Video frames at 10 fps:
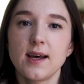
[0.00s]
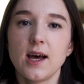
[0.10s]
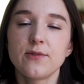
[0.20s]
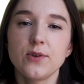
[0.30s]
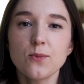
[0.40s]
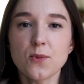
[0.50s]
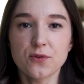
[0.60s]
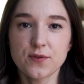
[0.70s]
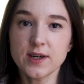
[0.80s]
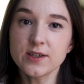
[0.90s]
A few more
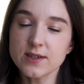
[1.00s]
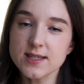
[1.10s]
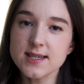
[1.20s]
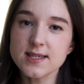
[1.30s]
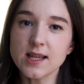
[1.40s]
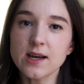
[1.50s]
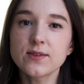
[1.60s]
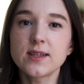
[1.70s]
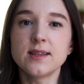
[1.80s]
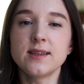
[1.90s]
fragrances
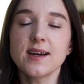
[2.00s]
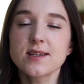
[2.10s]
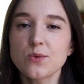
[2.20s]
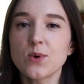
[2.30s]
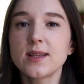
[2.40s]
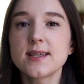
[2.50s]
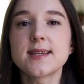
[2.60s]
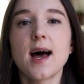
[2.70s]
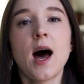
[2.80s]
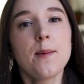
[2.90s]
left. Next one
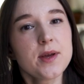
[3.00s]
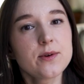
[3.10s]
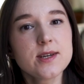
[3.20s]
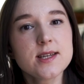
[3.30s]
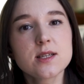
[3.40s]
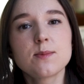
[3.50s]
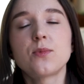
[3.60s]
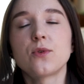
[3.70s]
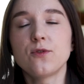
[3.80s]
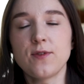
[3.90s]
is AMYRIS
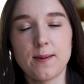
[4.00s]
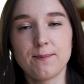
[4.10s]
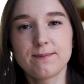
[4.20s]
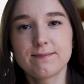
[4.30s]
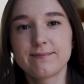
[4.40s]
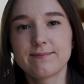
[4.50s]
pour Femme.